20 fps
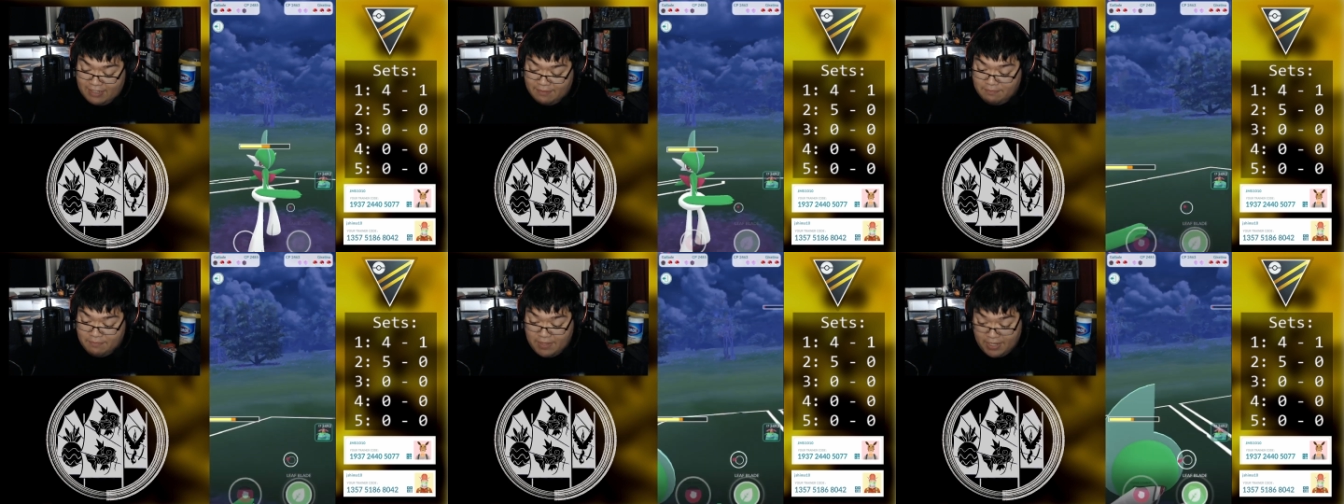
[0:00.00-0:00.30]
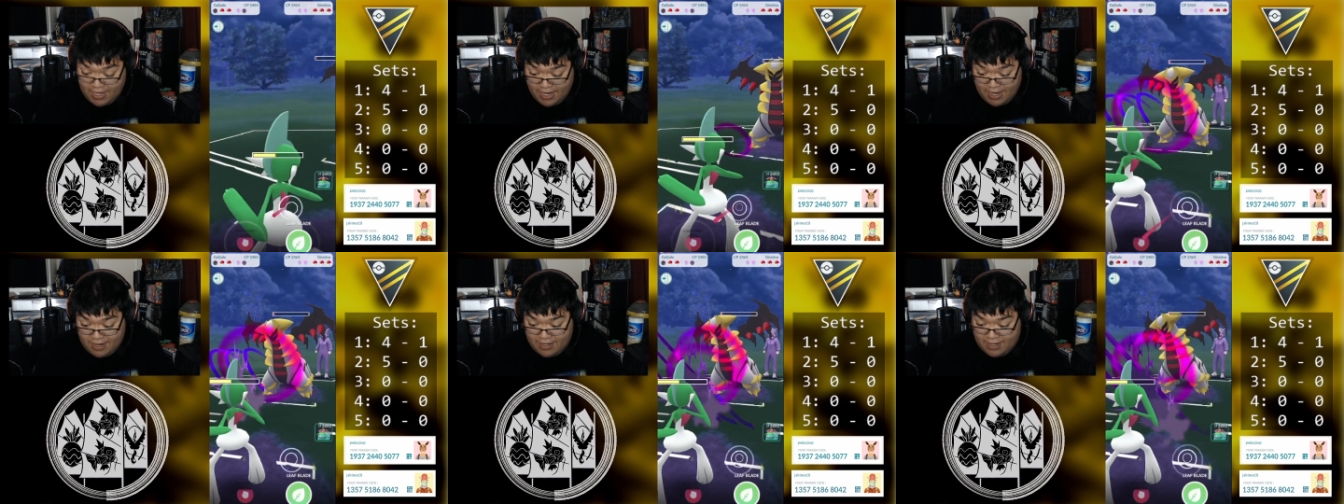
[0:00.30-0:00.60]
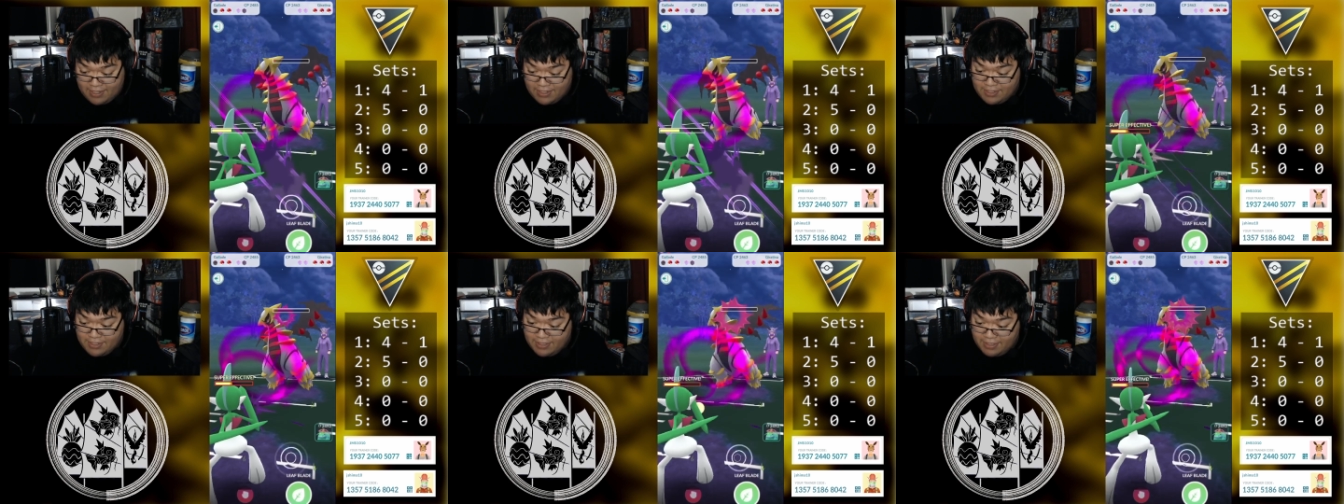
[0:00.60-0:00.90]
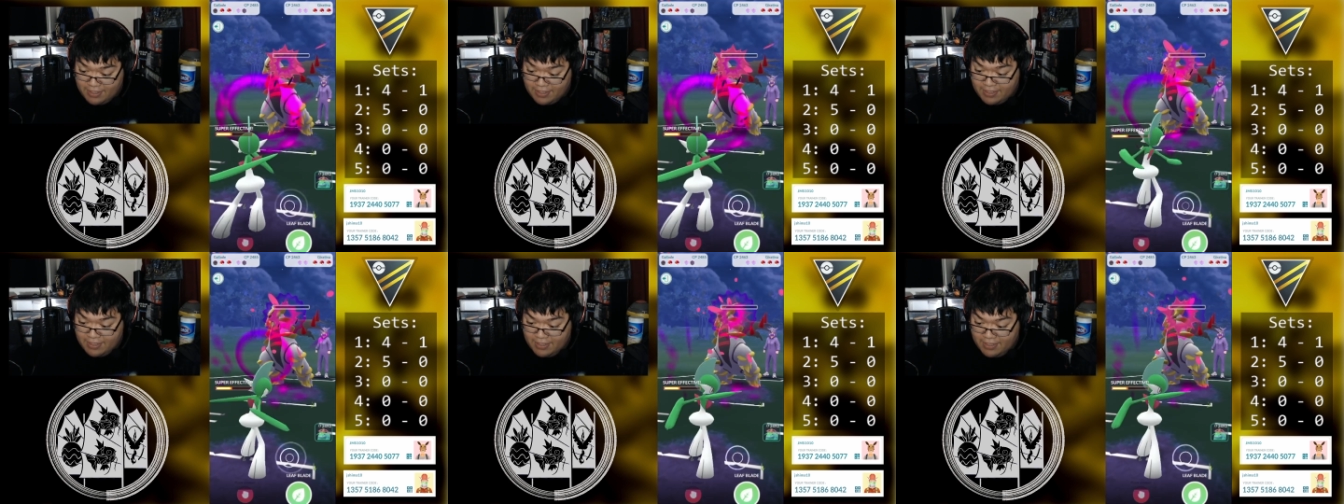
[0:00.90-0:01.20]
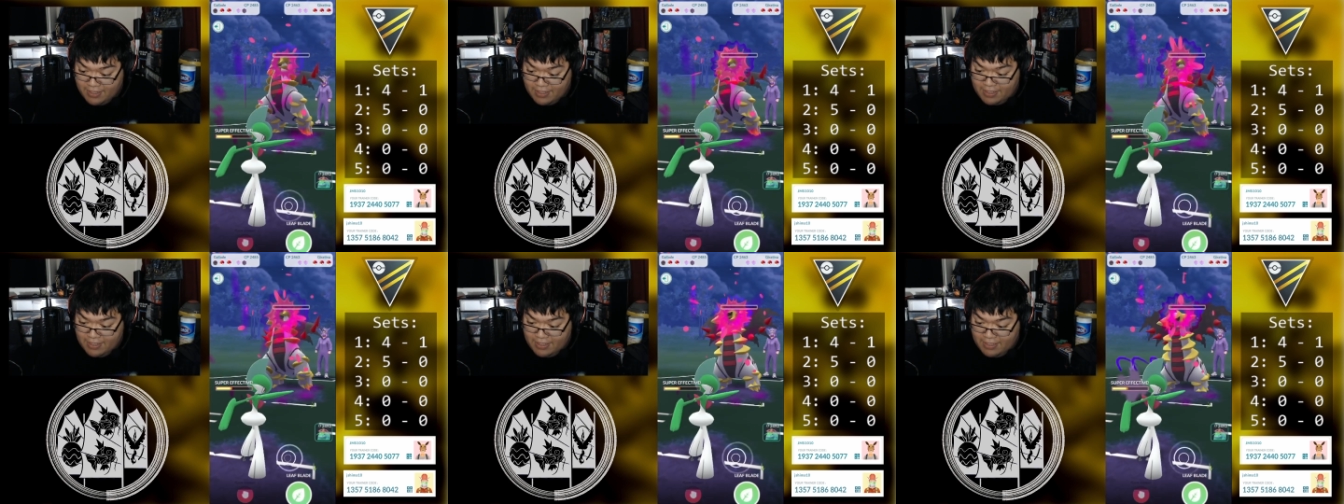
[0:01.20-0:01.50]
He can, actually.
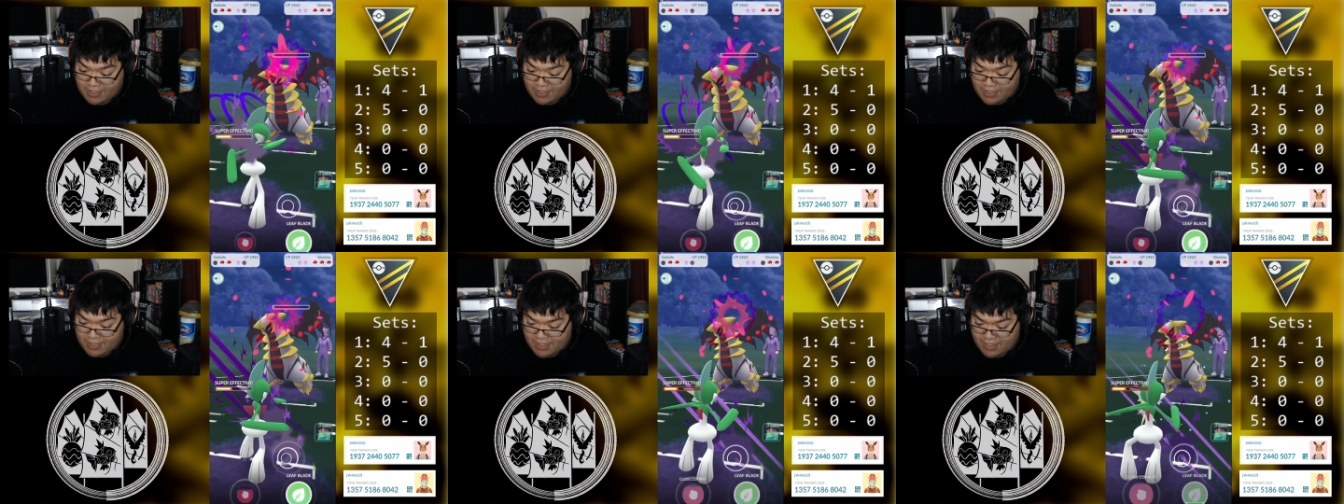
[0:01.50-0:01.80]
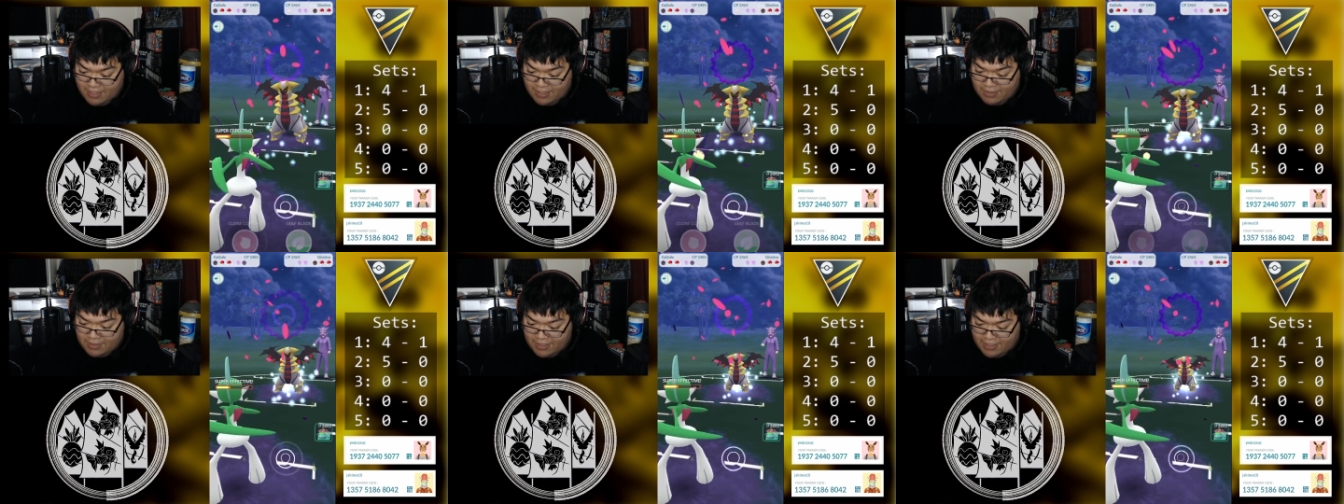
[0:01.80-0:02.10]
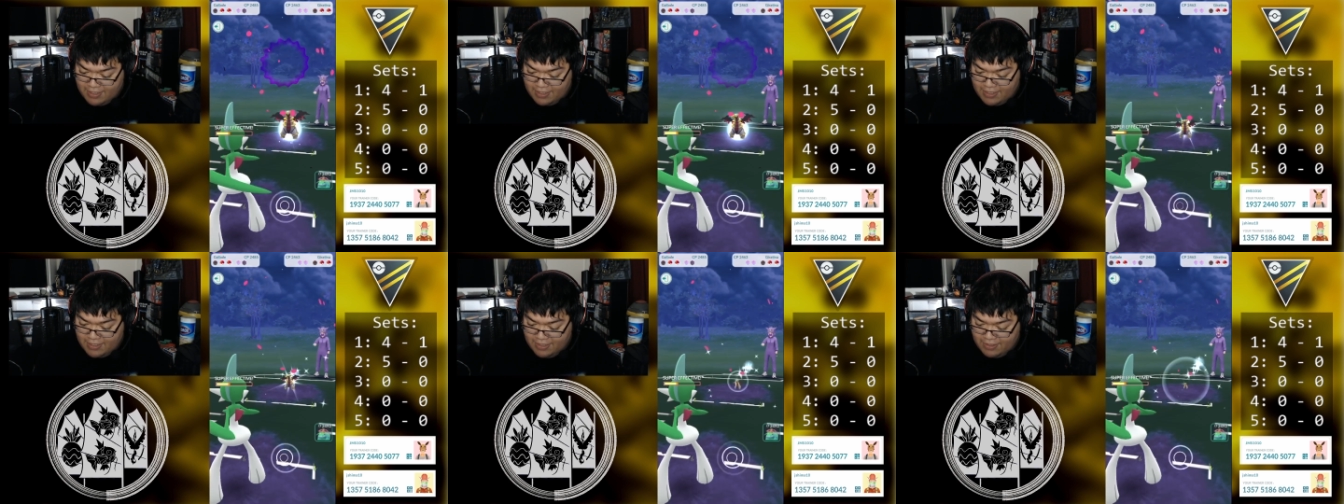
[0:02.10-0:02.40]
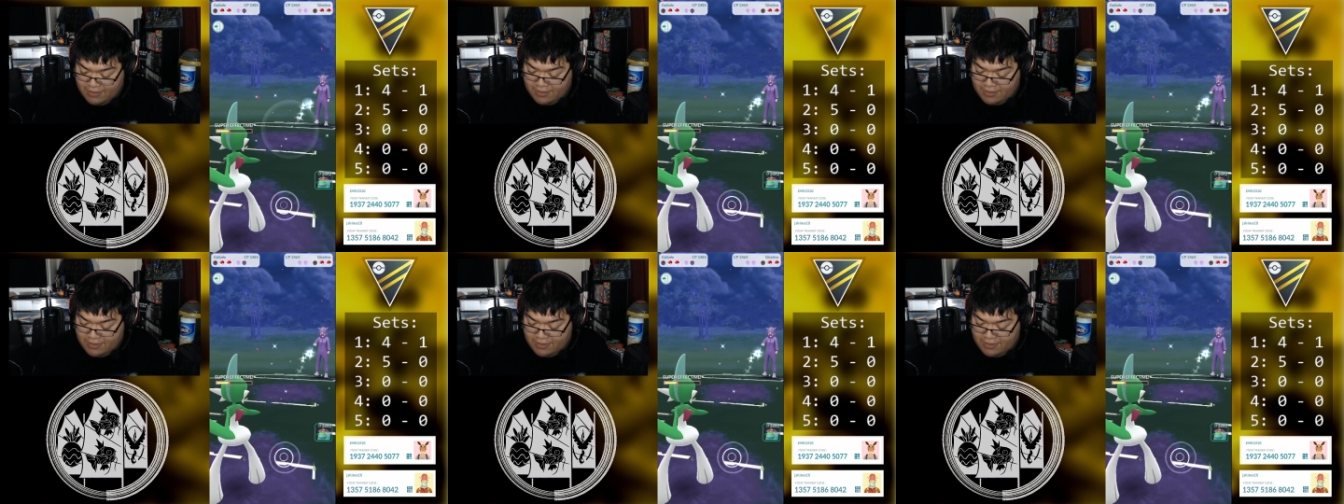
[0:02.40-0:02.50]
Good to know, good to know.